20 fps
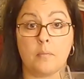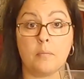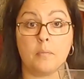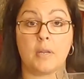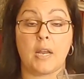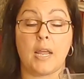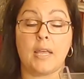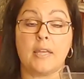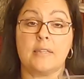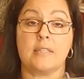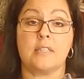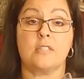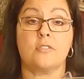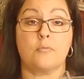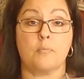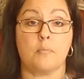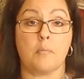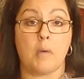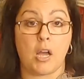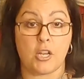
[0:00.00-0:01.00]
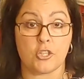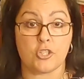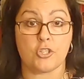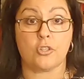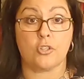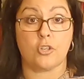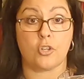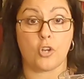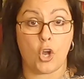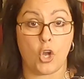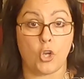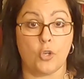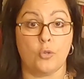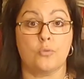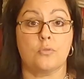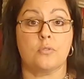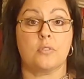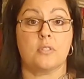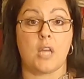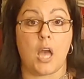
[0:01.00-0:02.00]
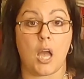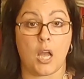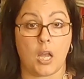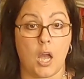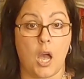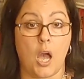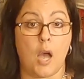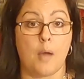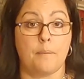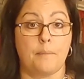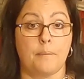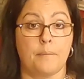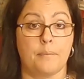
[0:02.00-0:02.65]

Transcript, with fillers: But I get these from modularhose.com.